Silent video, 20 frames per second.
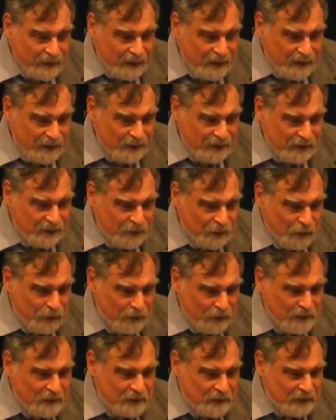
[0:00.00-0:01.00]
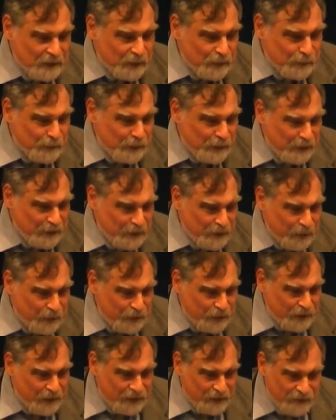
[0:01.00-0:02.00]
this is part of the
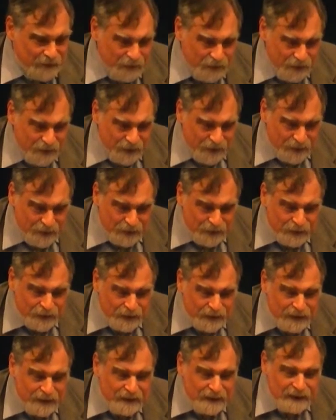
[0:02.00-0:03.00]
Orthodox version of the story.